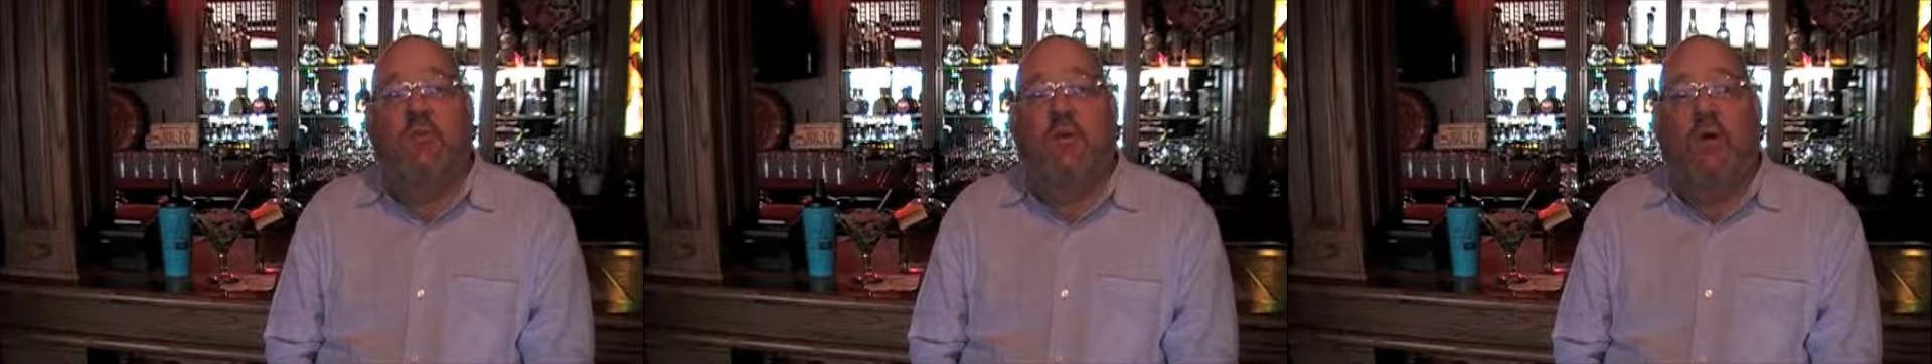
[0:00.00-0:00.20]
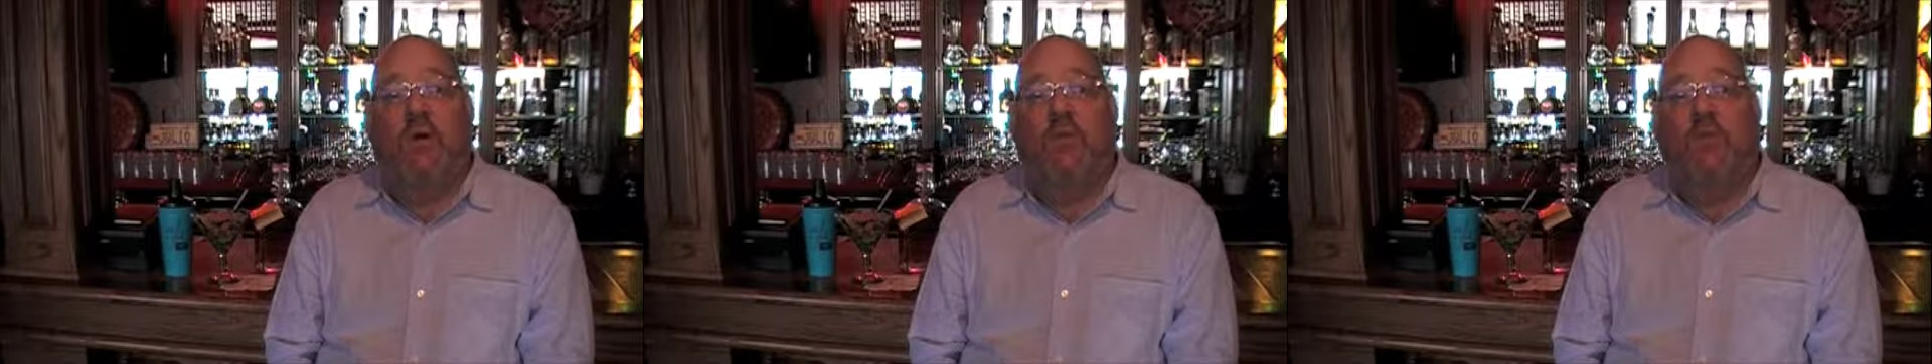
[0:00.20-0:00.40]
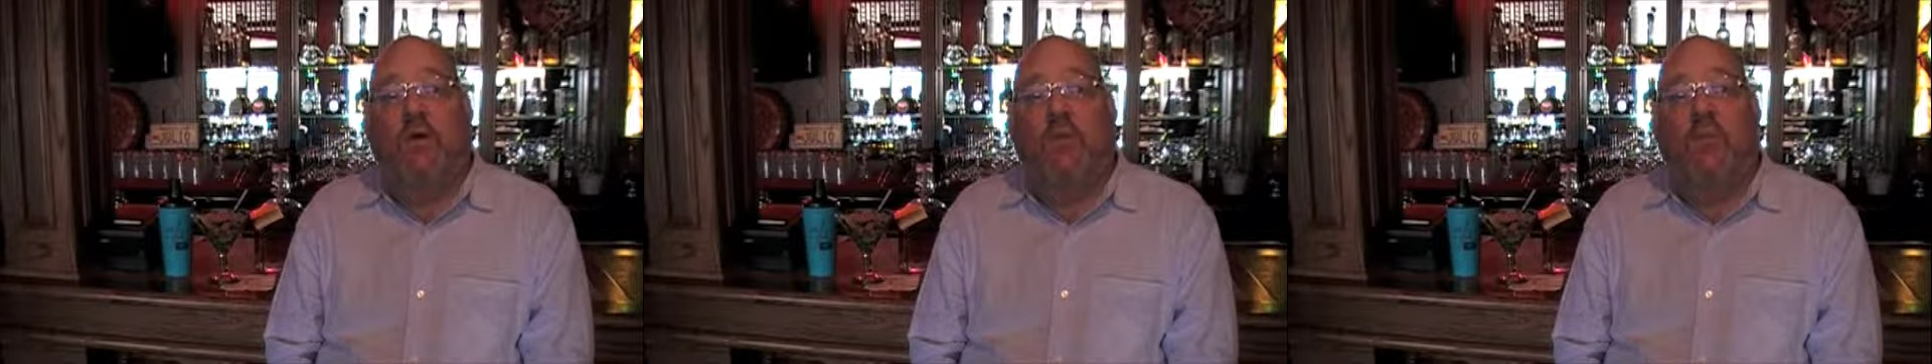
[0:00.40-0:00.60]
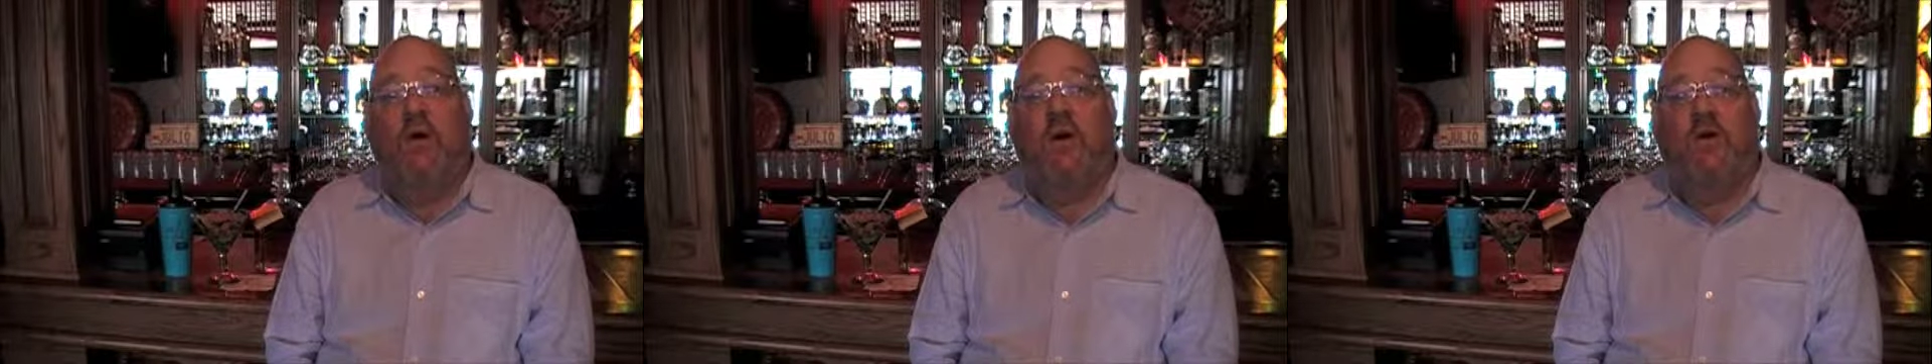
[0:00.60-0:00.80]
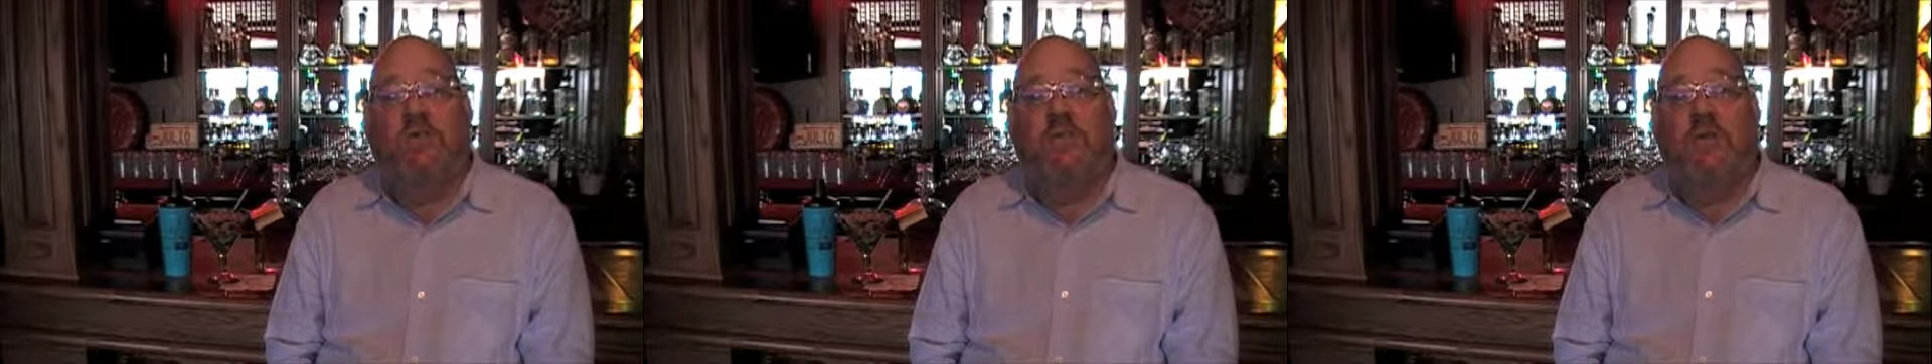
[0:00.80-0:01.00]
one of
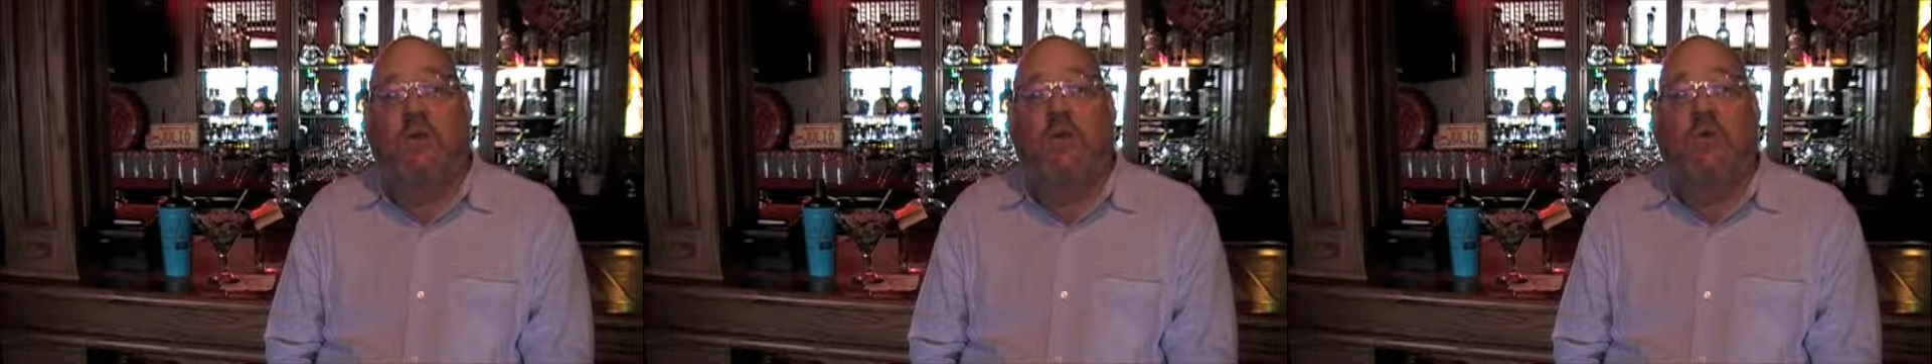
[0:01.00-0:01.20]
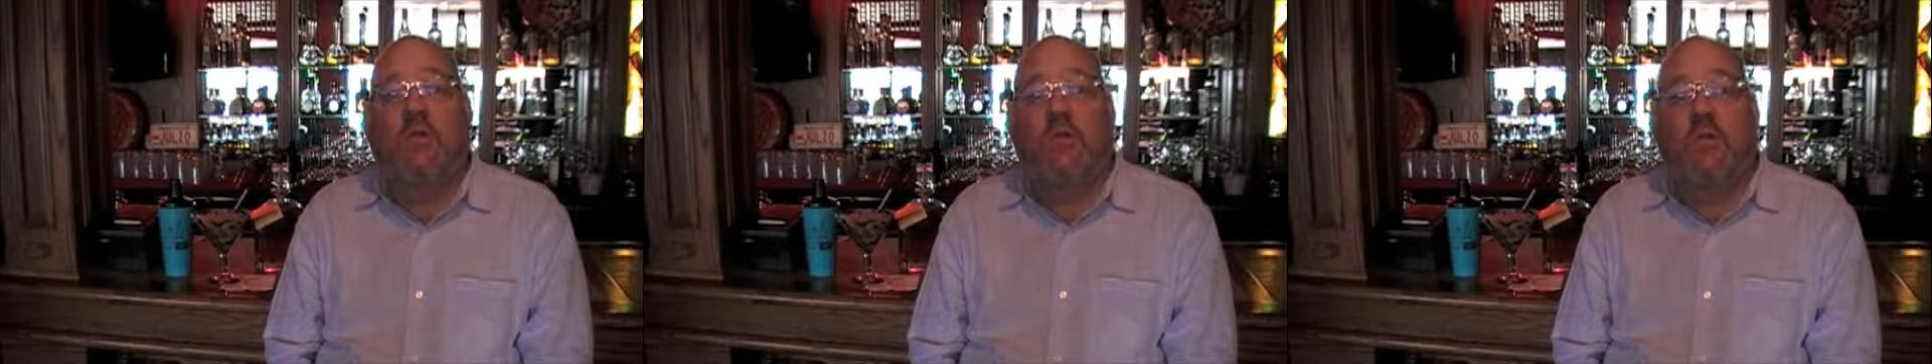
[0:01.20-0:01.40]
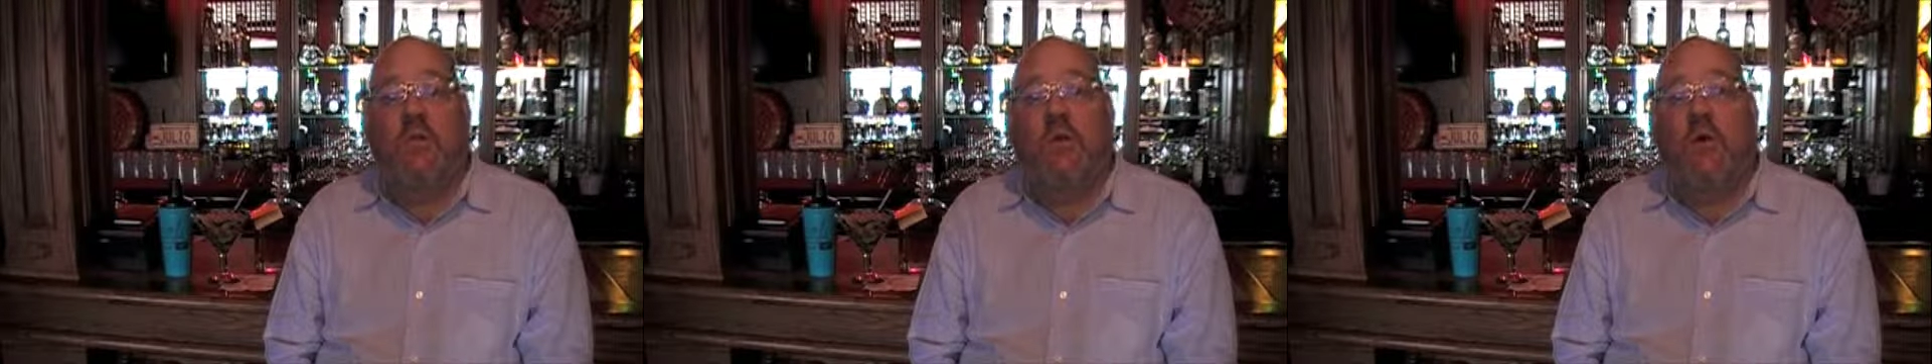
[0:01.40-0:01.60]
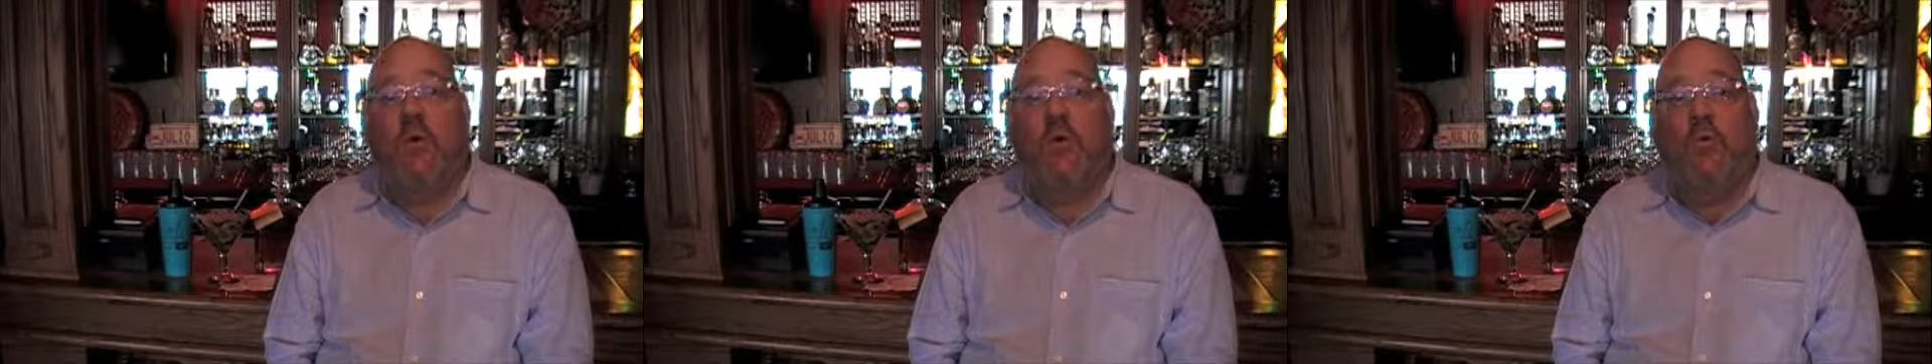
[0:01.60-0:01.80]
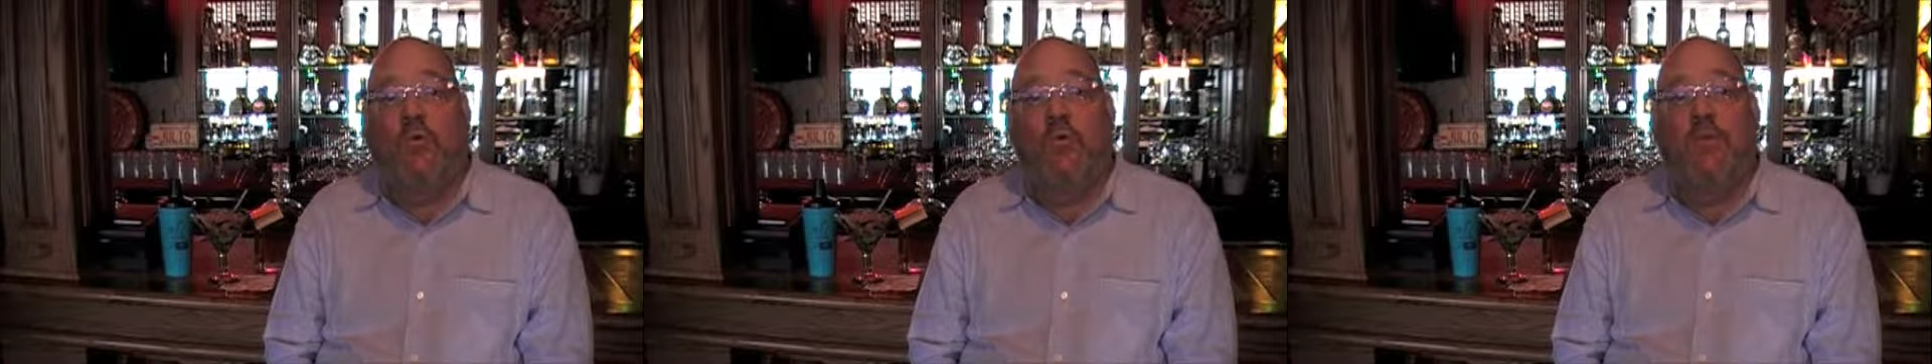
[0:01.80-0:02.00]
Omaha's locally
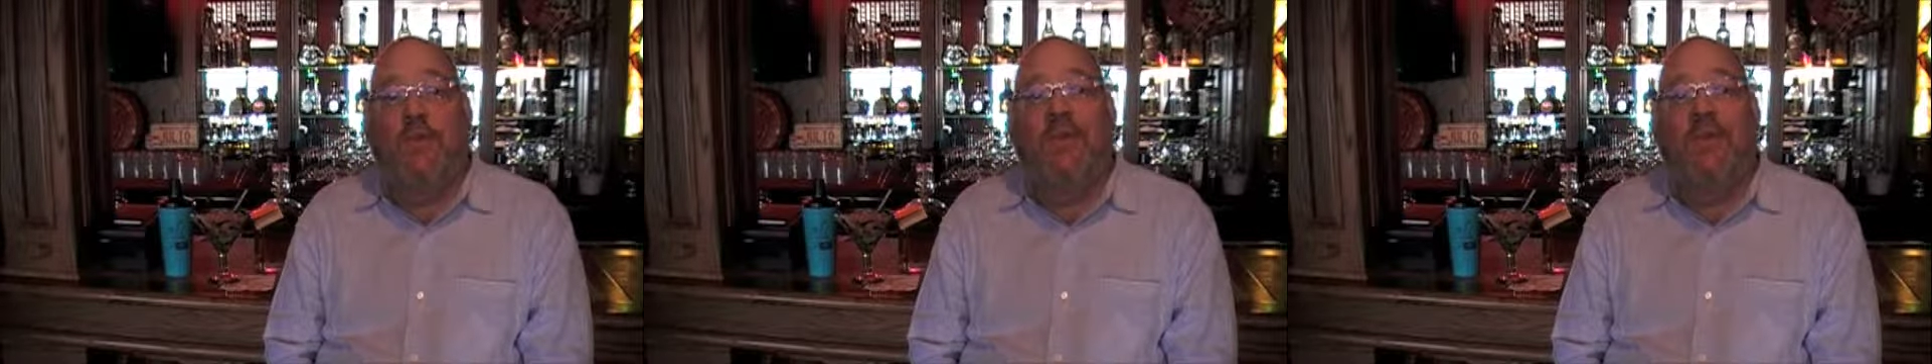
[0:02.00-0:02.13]
owned